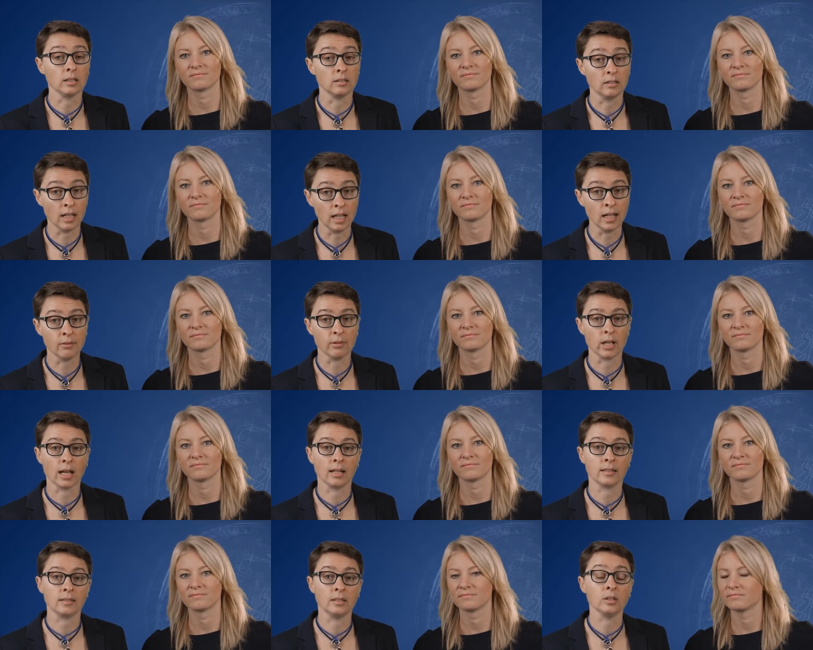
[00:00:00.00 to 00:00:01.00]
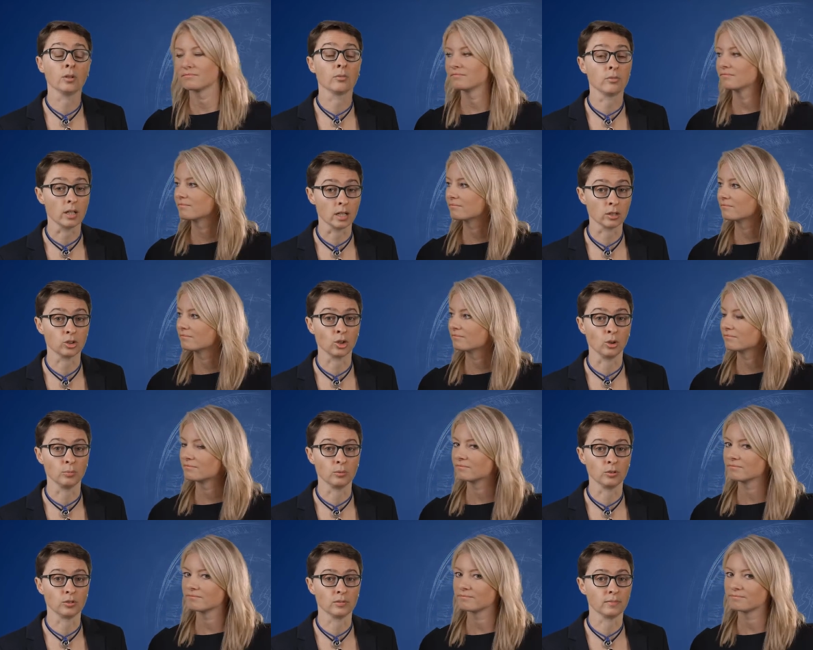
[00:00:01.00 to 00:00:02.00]
Speaker 1: daily reality of their
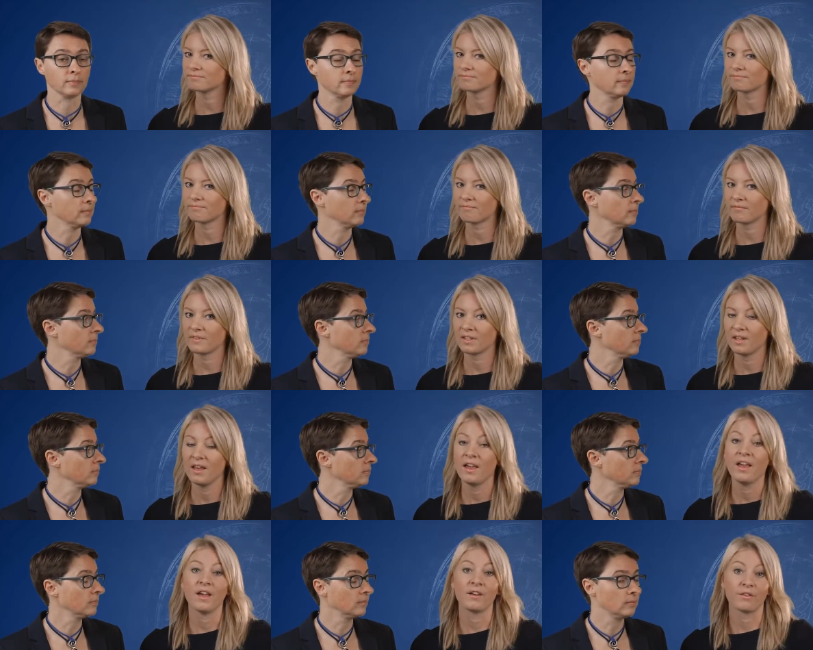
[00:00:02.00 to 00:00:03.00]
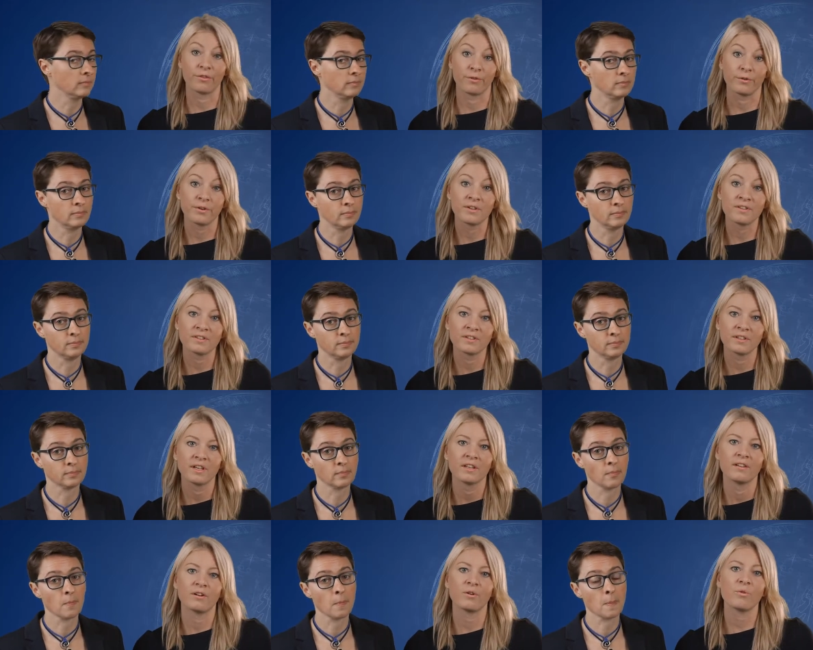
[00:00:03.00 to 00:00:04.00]
jobs. And third,
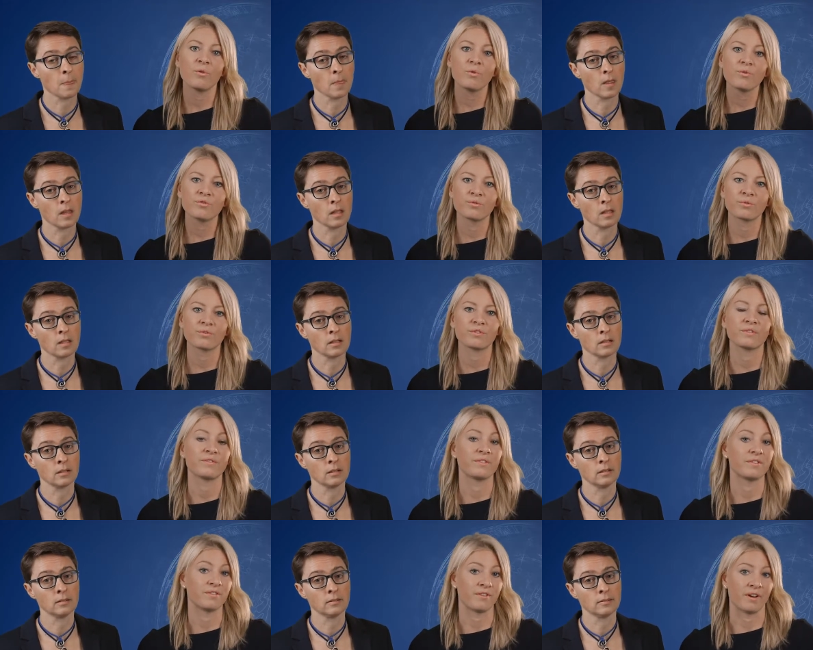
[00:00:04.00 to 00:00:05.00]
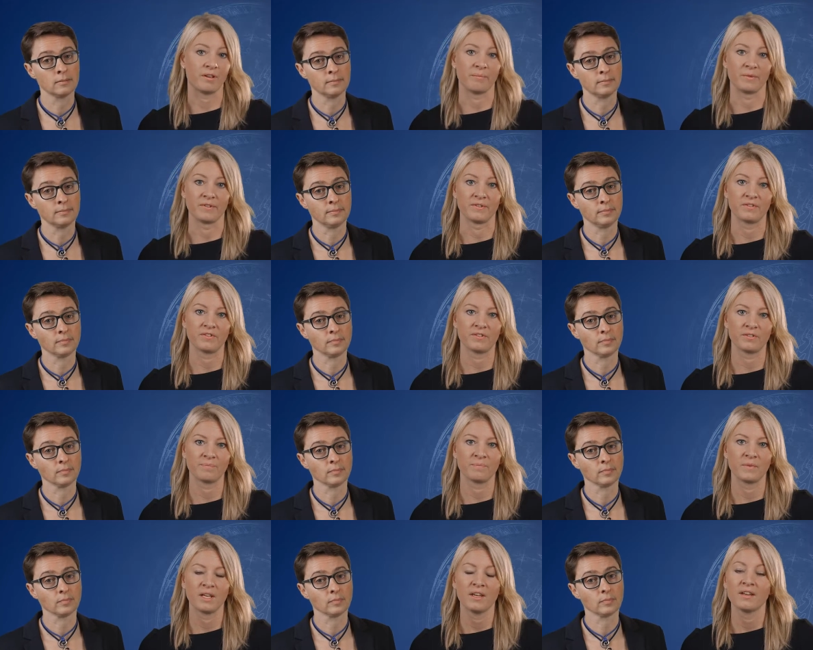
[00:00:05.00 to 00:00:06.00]
there are all sorts of assignments.
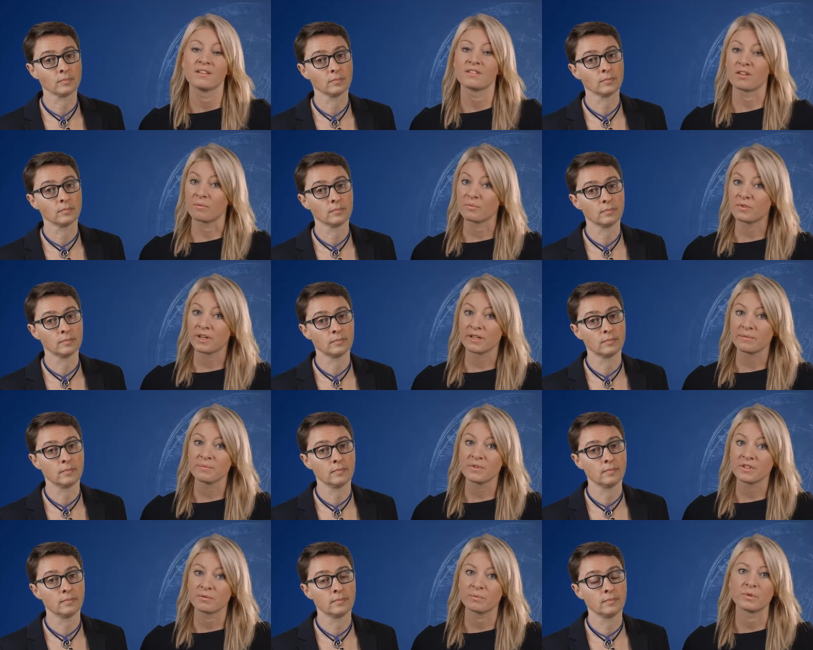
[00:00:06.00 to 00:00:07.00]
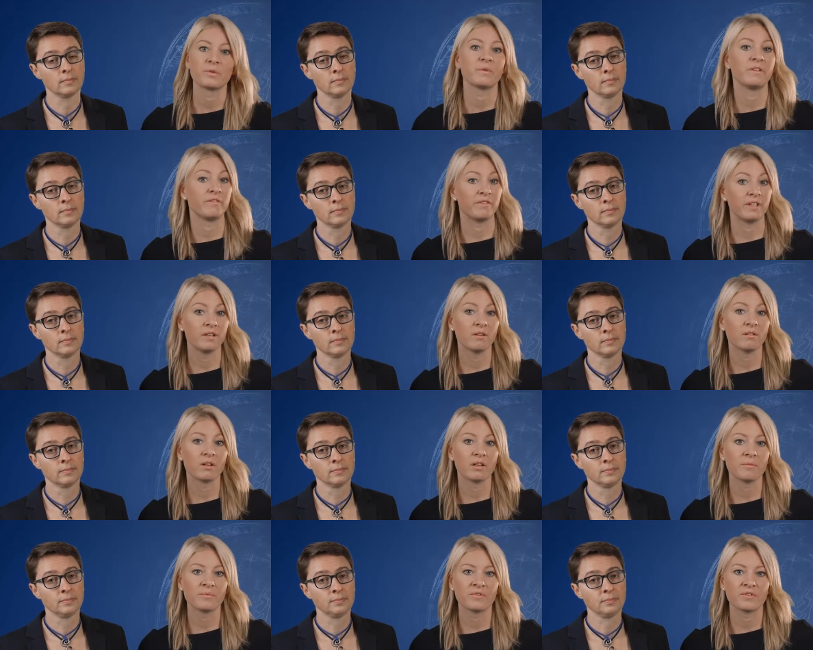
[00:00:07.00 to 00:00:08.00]
Sometimes, between video
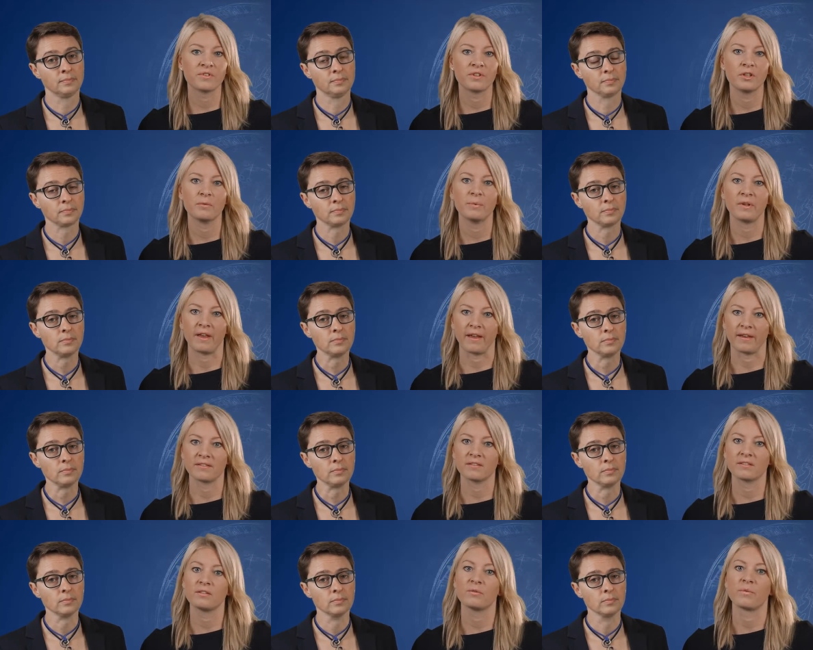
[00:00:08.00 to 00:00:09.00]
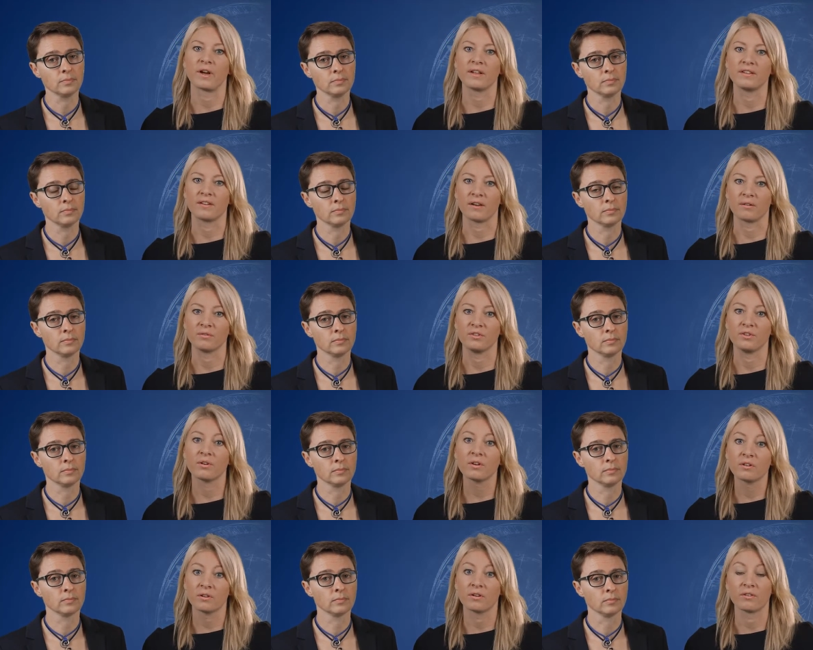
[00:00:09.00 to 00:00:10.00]
clips, you'll be asked to write down
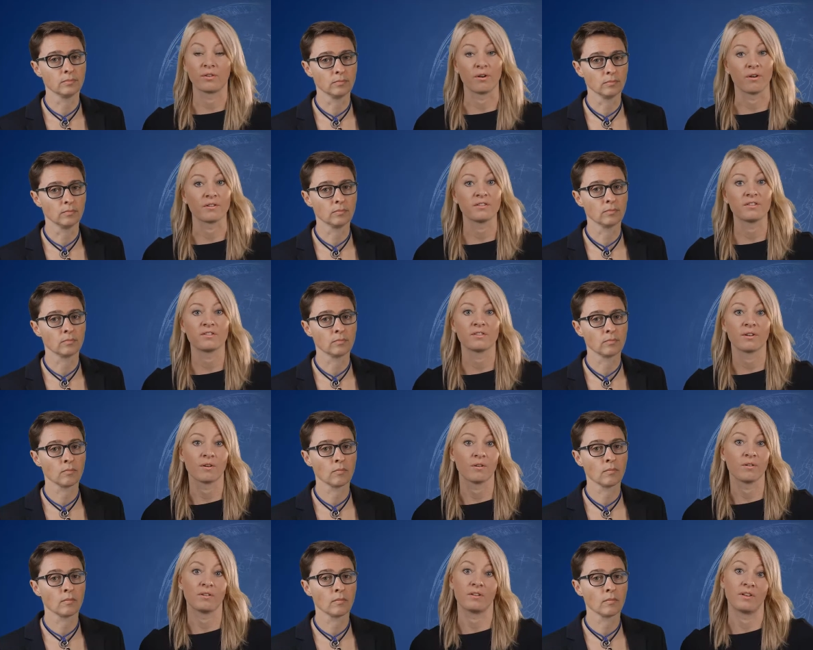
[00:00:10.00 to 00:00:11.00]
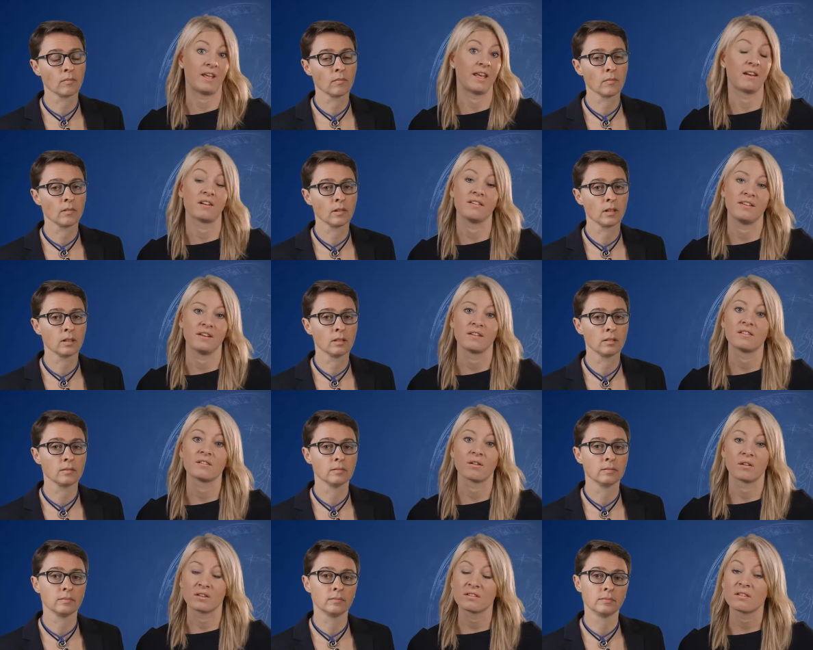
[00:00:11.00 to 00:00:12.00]
your thoughts on, and ideas
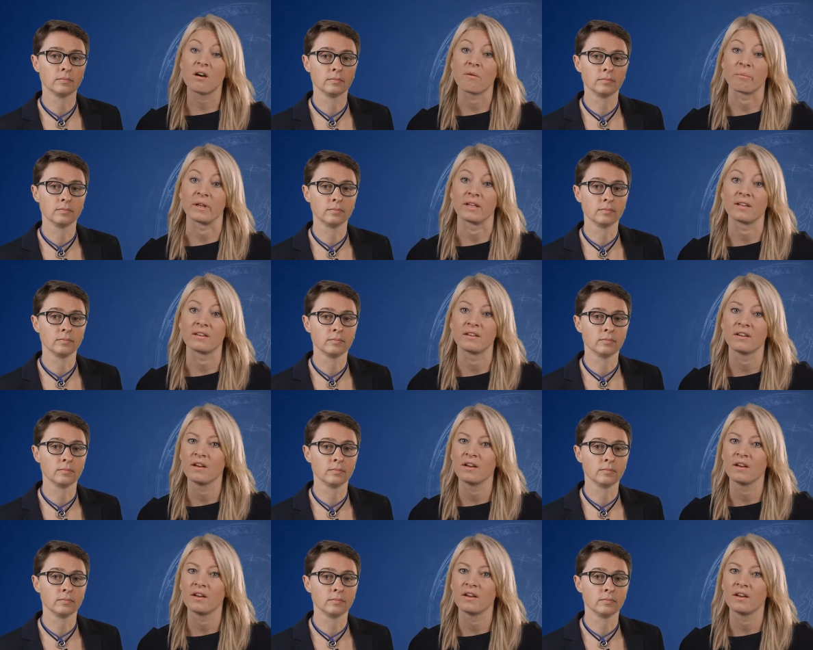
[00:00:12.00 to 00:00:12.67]
on a topic.